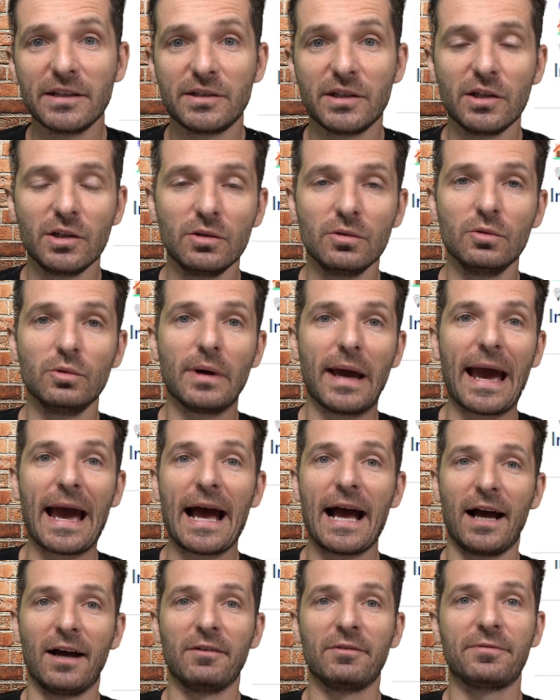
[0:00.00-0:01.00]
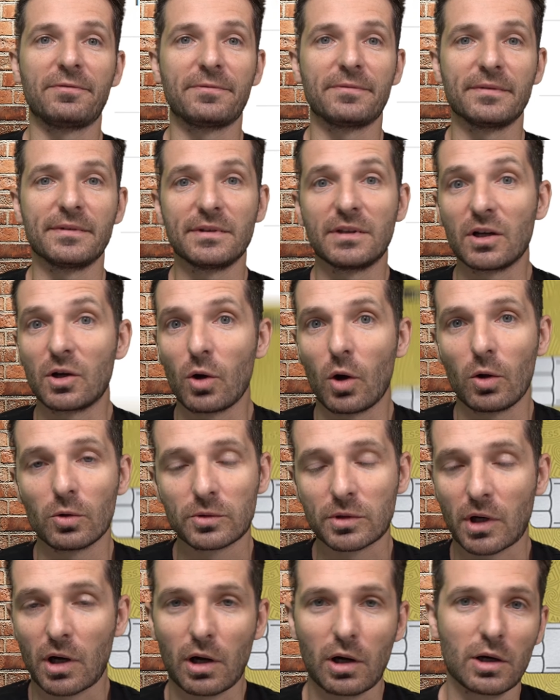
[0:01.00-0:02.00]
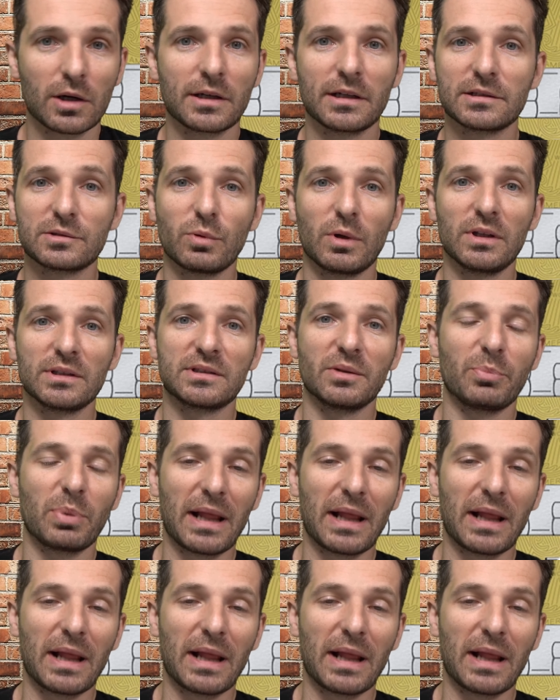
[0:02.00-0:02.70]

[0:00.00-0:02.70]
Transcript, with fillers: do you have the gold card as well as a